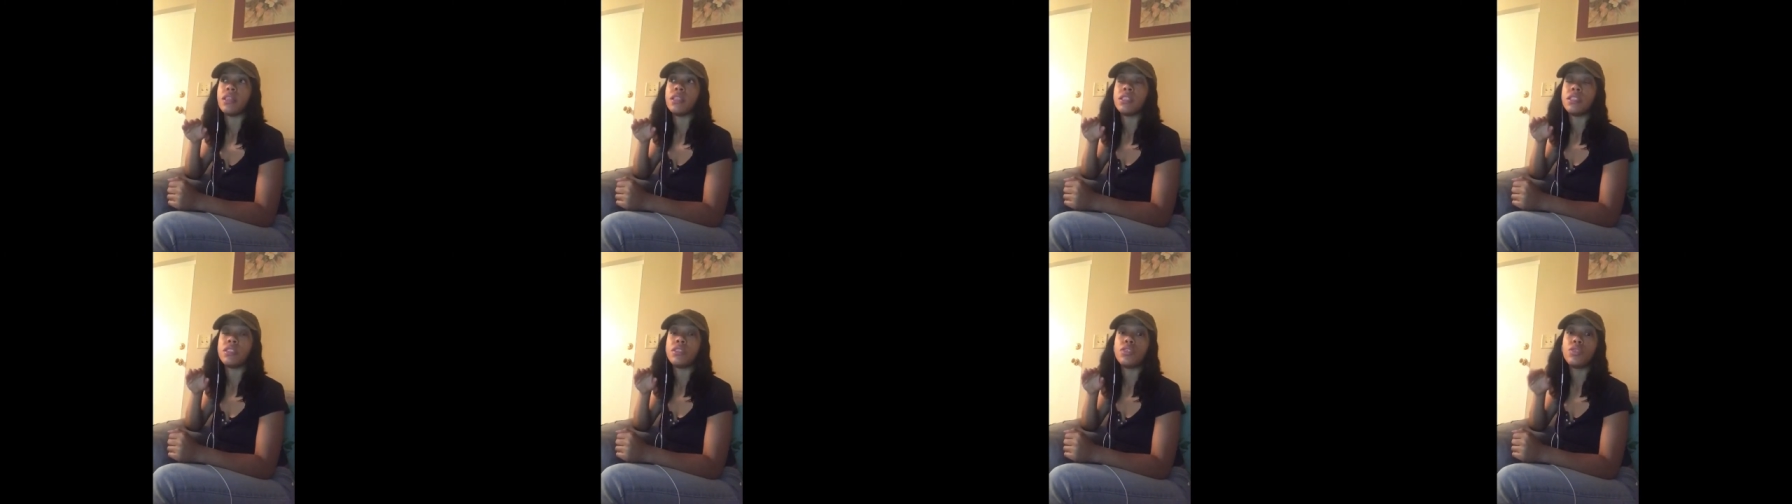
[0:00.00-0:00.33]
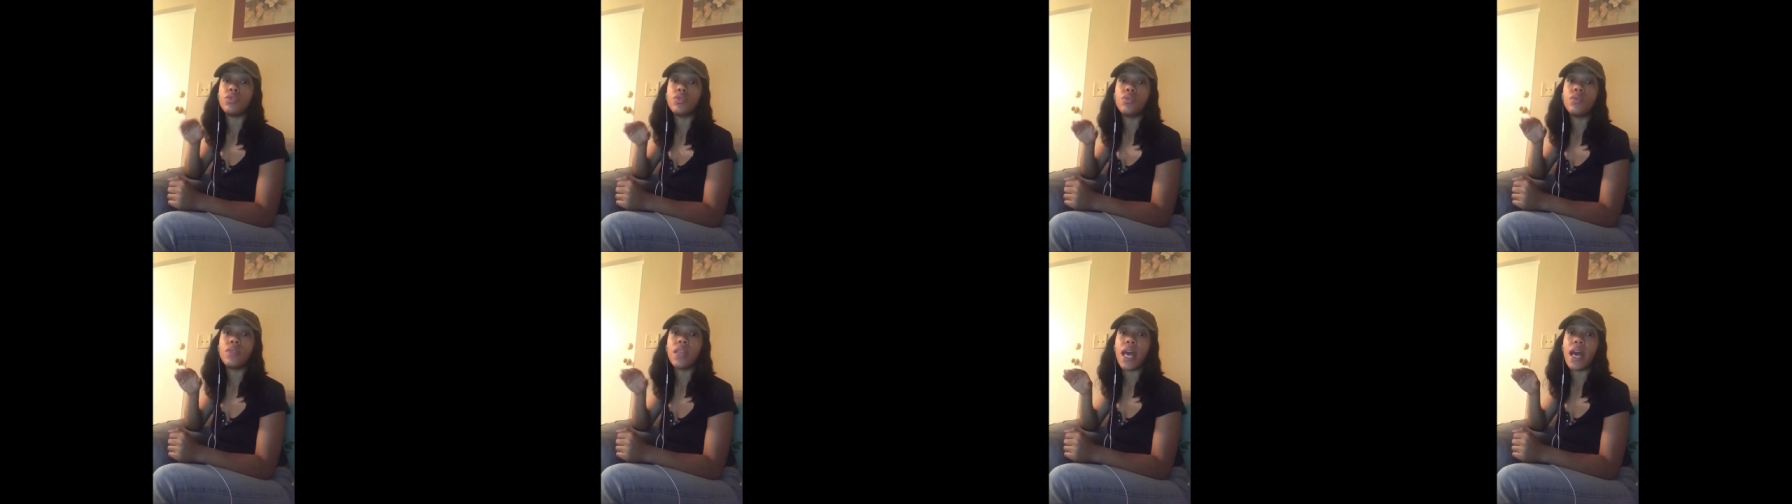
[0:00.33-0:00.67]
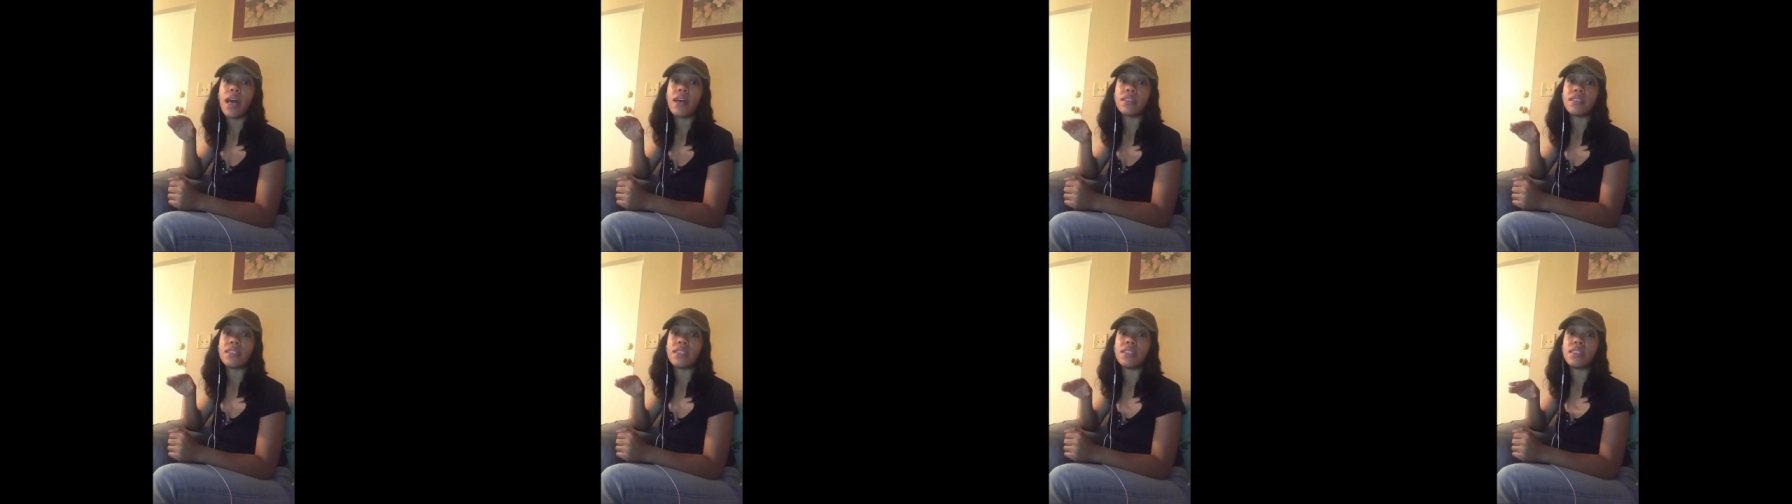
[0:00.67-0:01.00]

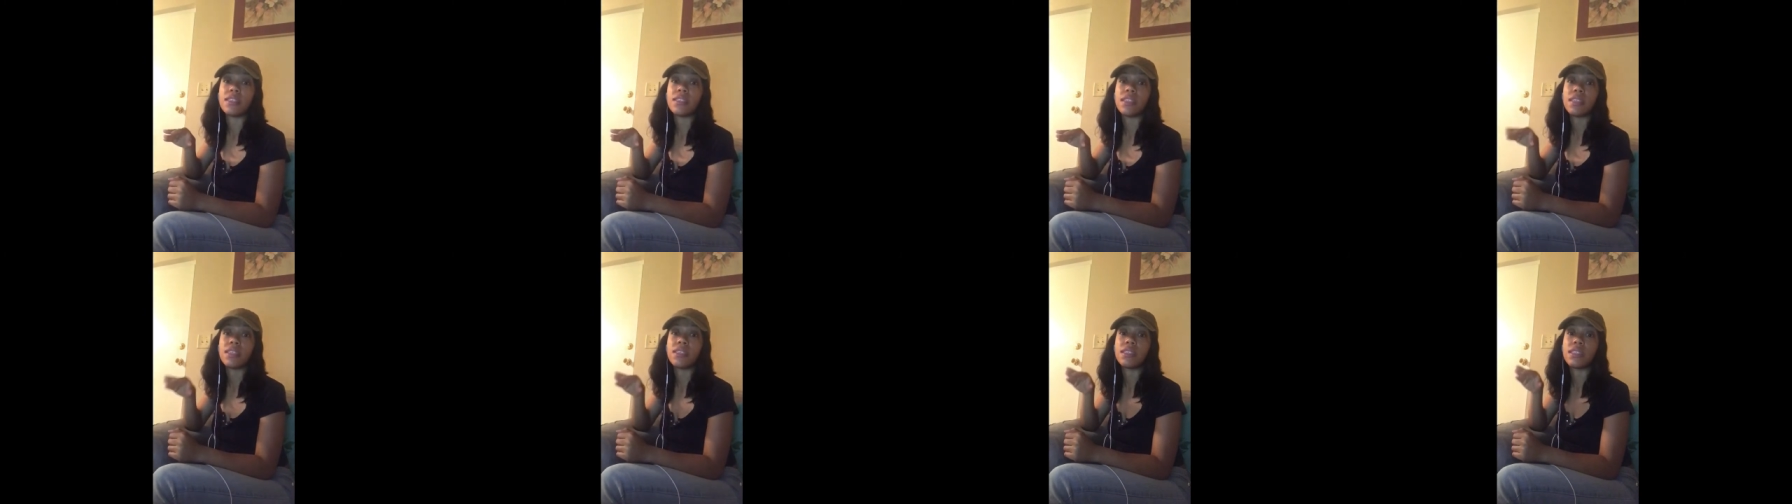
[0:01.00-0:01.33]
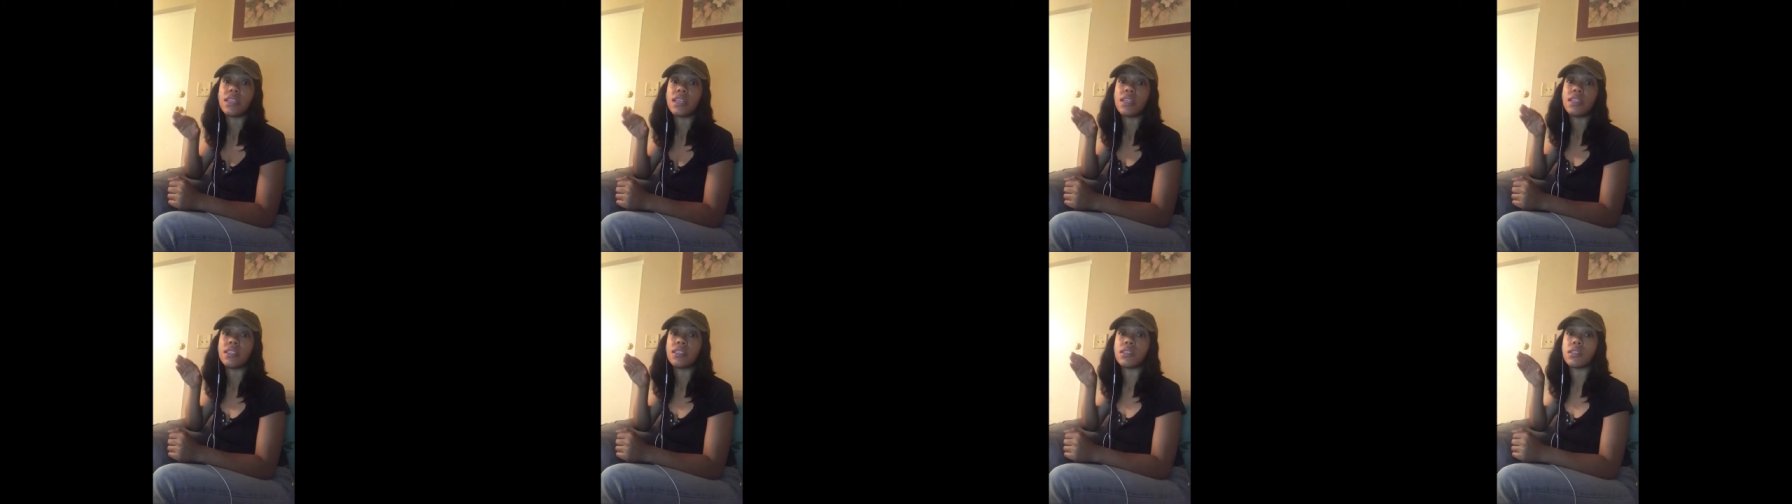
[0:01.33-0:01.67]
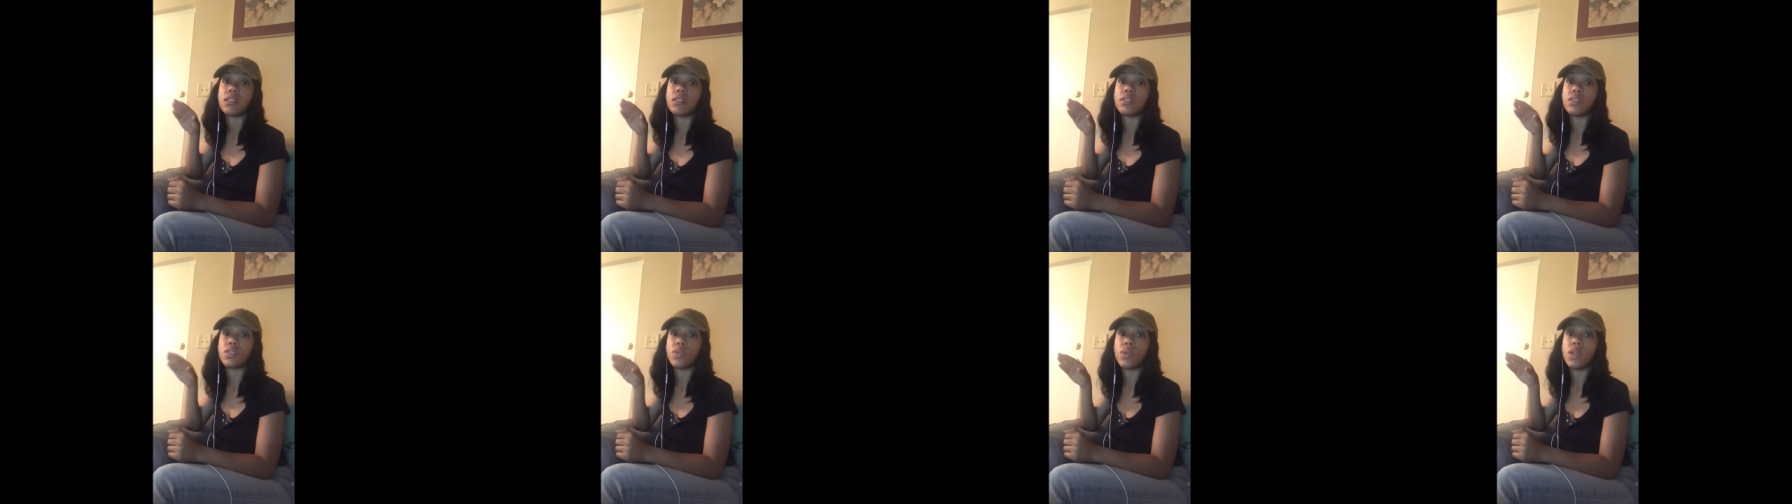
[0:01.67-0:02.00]
2016 to
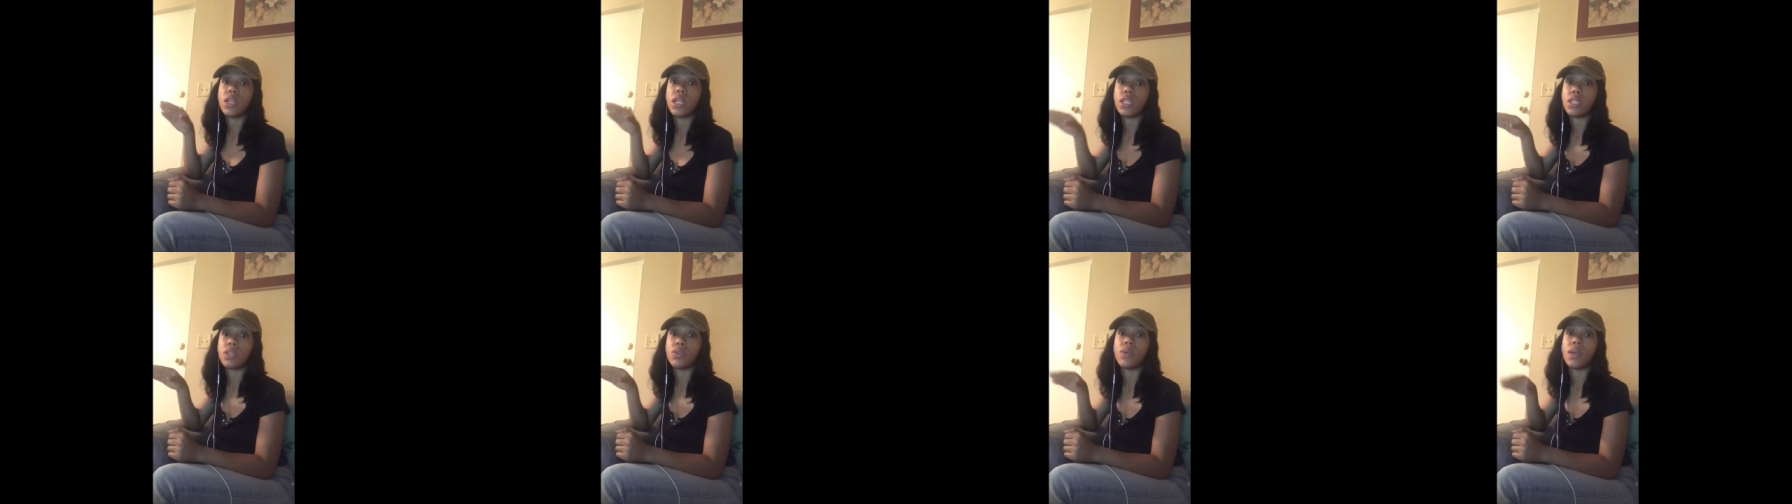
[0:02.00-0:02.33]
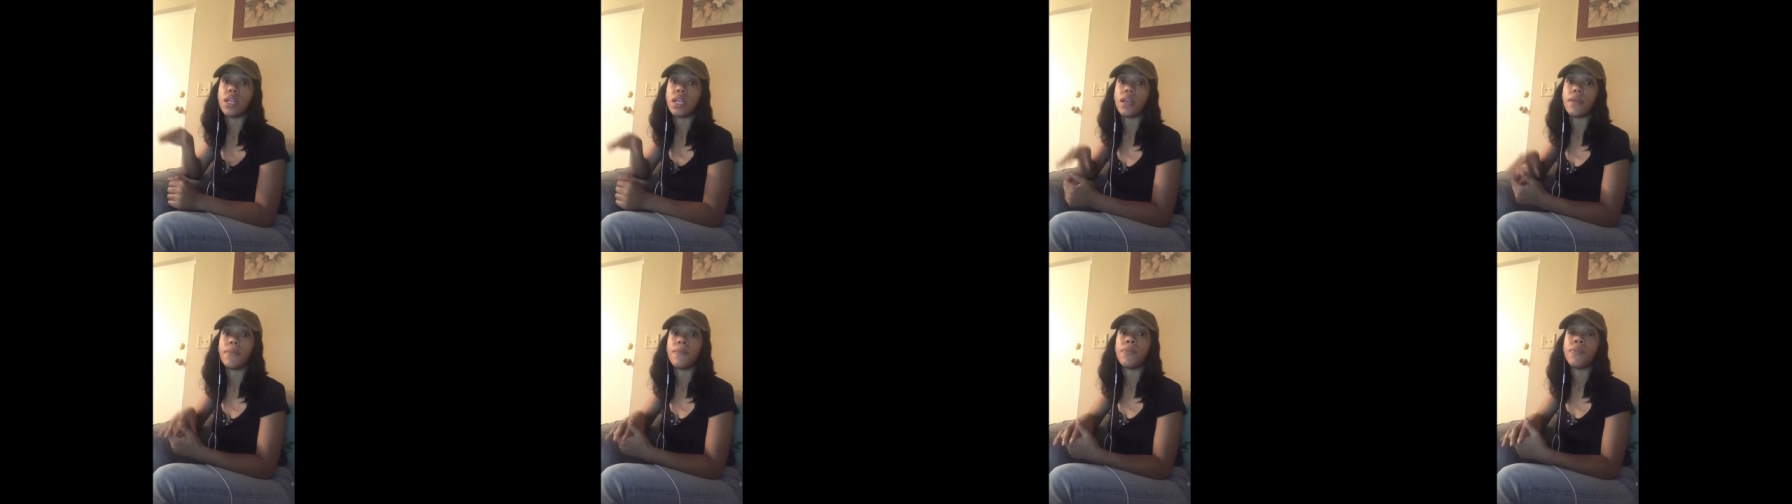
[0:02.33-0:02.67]
2020.